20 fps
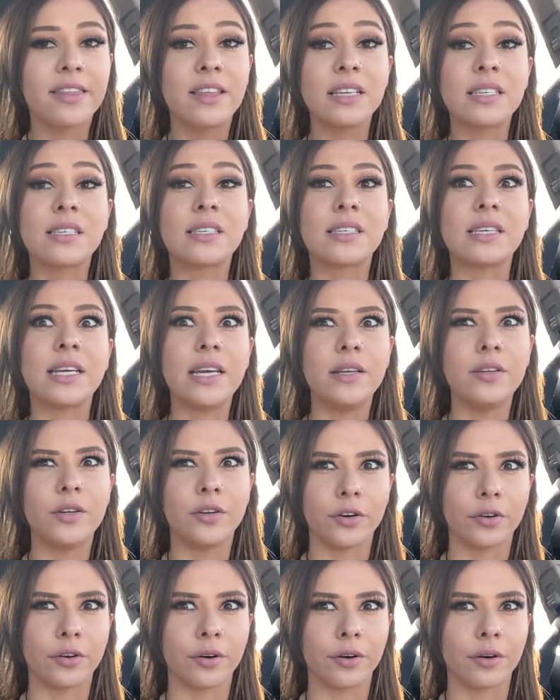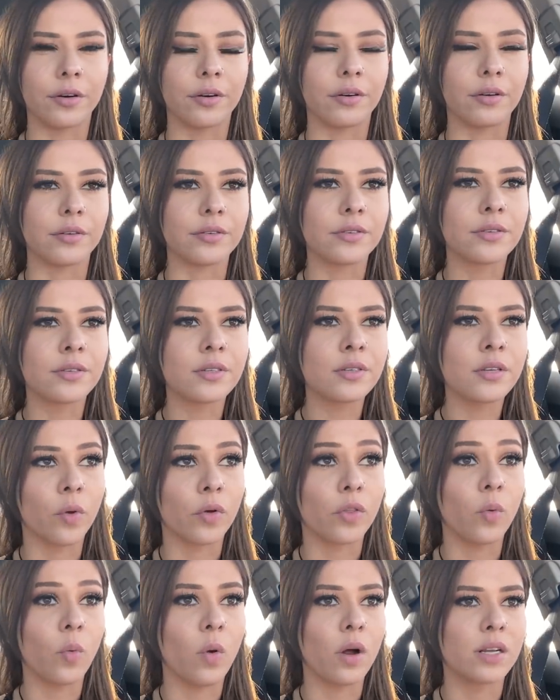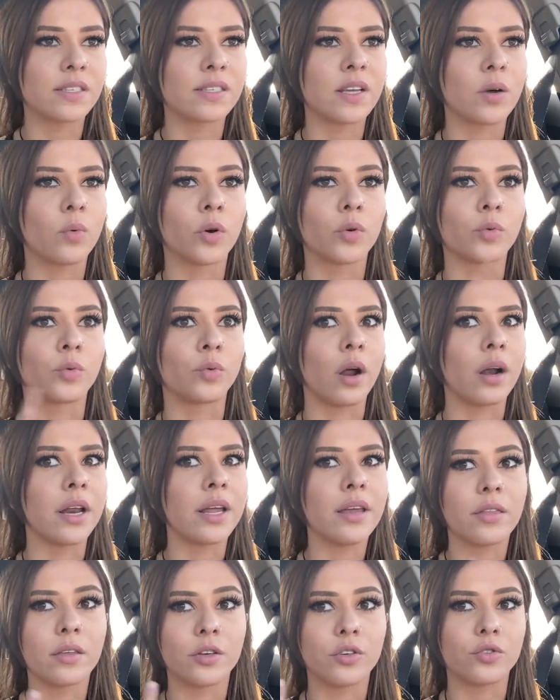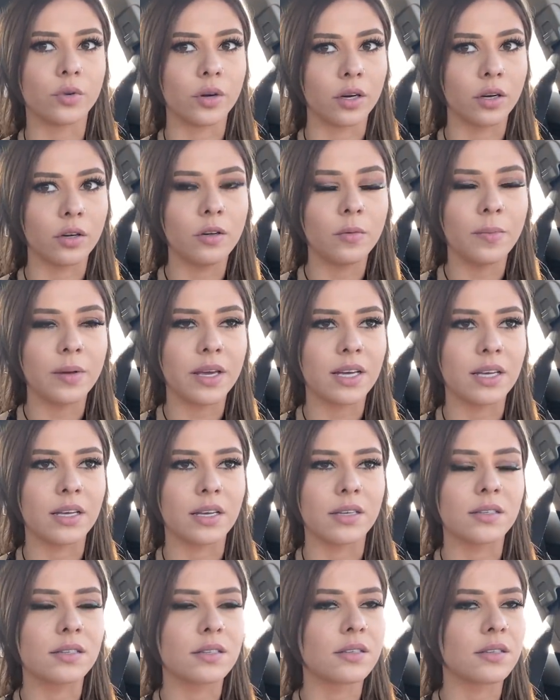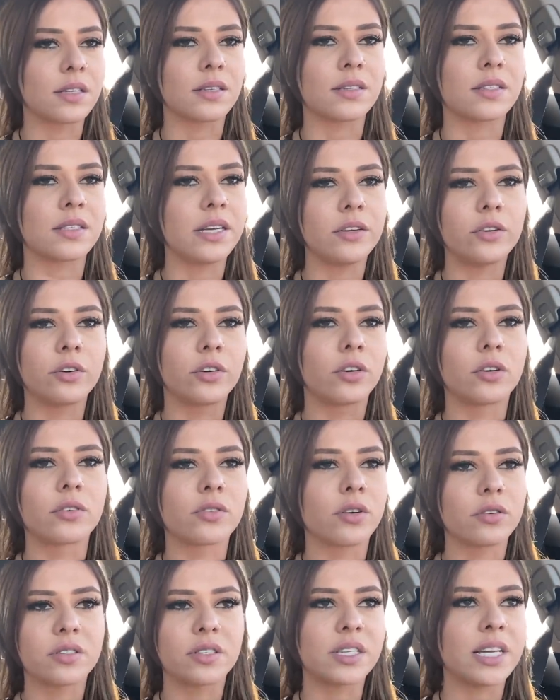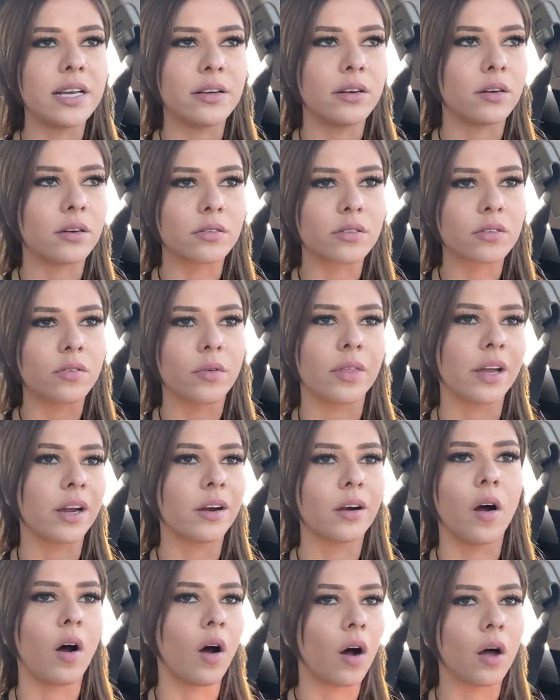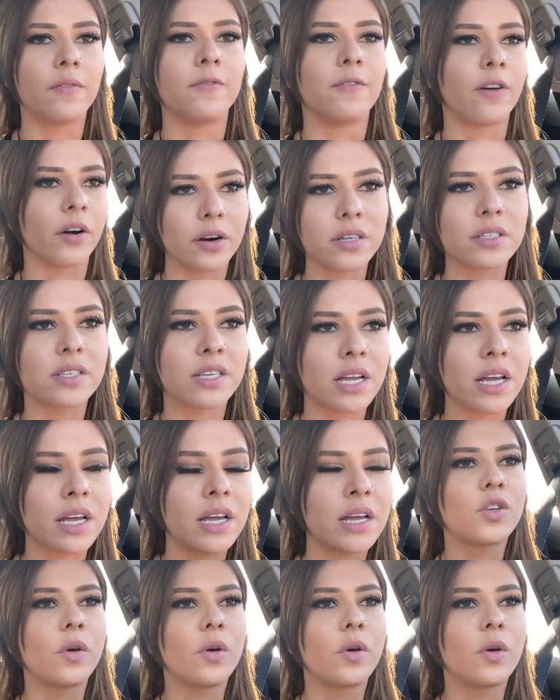The senior girls were the ones that were running the drill because the senior girls are seniors, so they're on varsity.